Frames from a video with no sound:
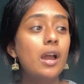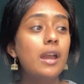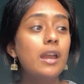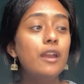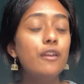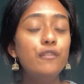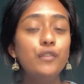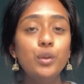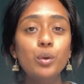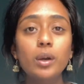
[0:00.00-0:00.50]

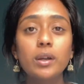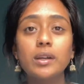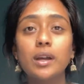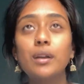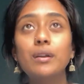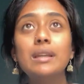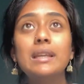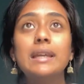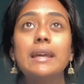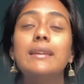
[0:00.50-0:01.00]
If you are
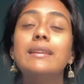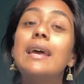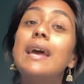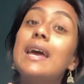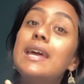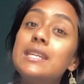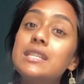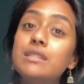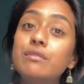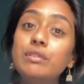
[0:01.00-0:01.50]
currently at the
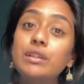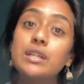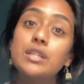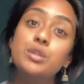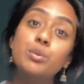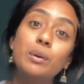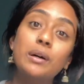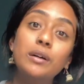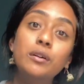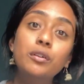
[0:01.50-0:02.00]
end of year
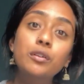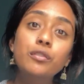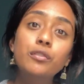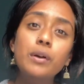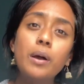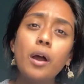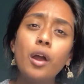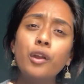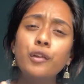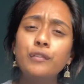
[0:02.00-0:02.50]
12,
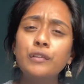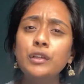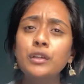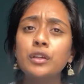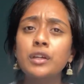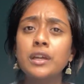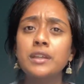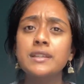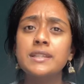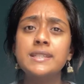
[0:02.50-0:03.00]
hopefully you're
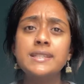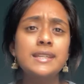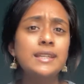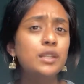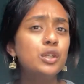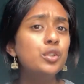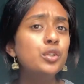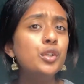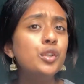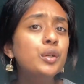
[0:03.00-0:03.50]
going to sit
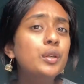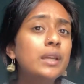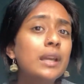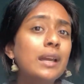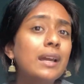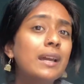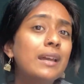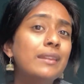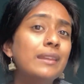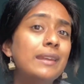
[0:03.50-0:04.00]
your
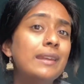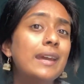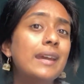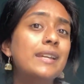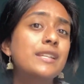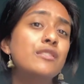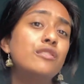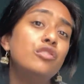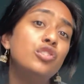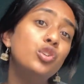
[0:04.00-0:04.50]
UCAT in the
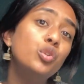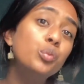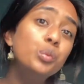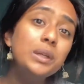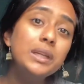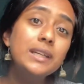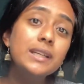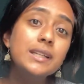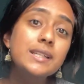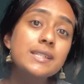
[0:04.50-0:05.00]
next few
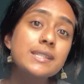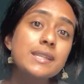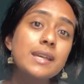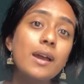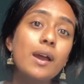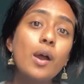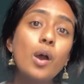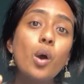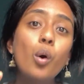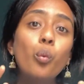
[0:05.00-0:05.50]
weeks.
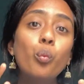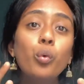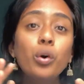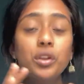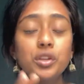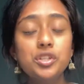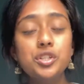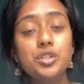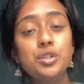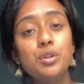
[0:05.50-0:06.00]

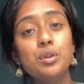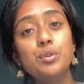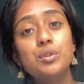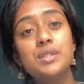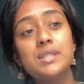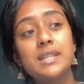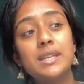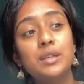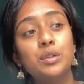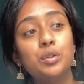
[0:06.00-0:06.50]
Once you
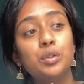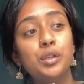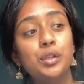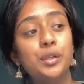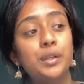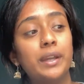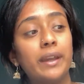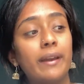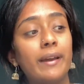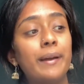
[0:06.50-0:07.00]
sit your
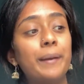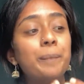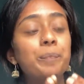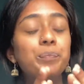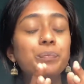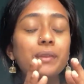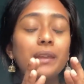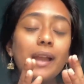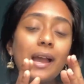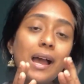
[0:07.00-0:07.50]
UCAT,
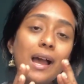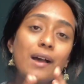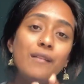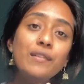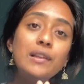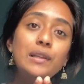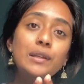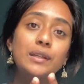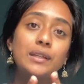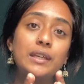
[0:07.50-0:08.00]
have a
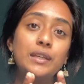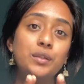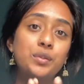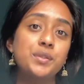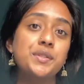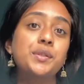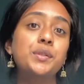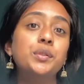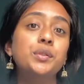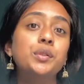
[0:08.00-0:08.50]
look at your
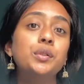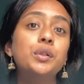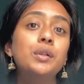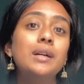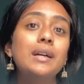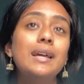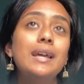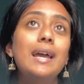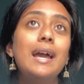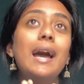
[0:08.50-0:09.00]
score,
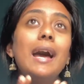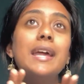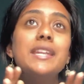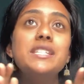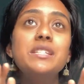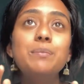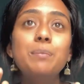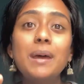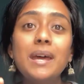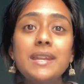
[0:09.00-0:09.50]
and
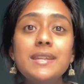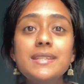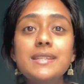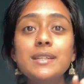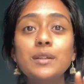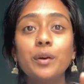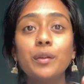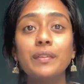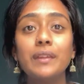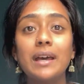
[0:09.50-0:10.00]

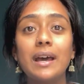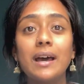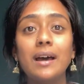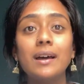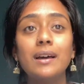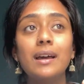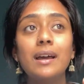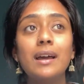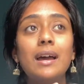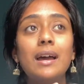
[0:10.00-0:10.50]
depending on that,
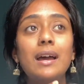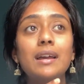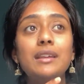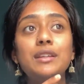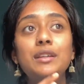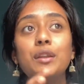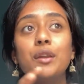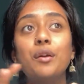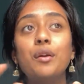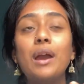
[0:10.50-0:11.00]

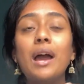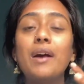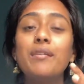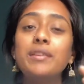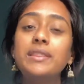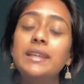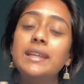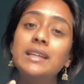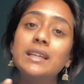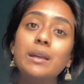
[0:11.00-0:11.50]
you know, have a
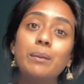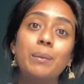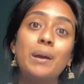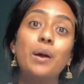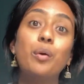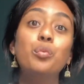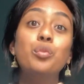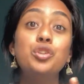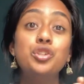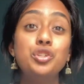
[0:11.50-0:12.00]
think
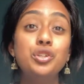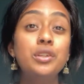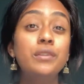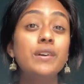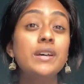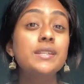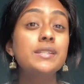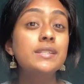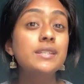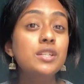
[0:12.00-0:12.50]
about which
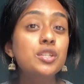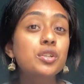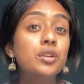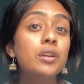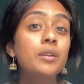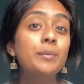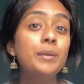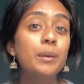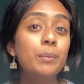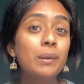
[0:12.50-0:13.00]
universities you're
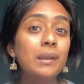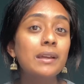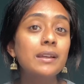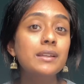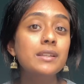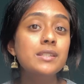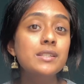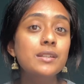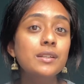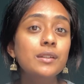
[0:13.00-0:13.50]
going to be applying
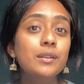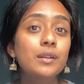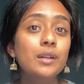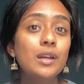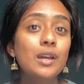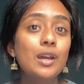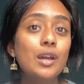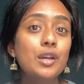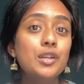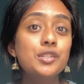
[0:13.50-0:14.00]
to.
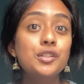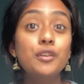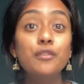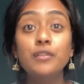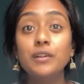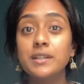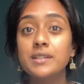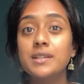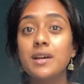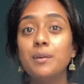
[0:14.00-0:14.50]
So for
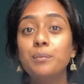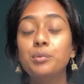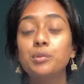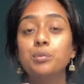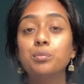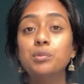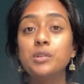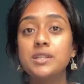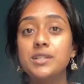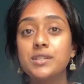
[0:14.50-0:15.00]
example,
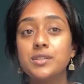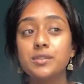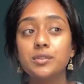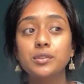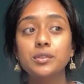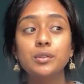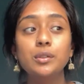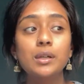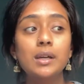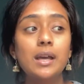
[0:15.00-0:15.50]

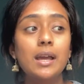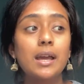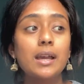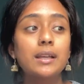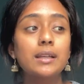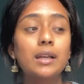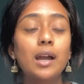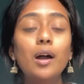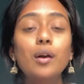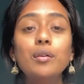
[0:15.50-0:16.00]
Bristol,
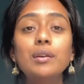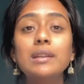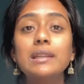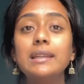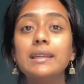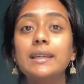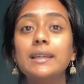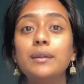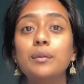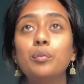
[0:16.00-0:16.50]

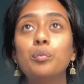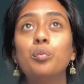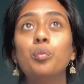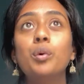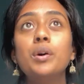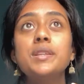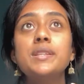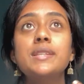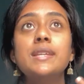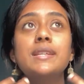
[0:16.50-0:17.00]
currently,
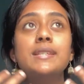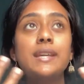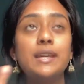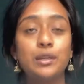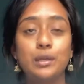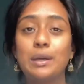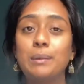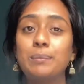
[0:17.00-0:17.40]
once they take your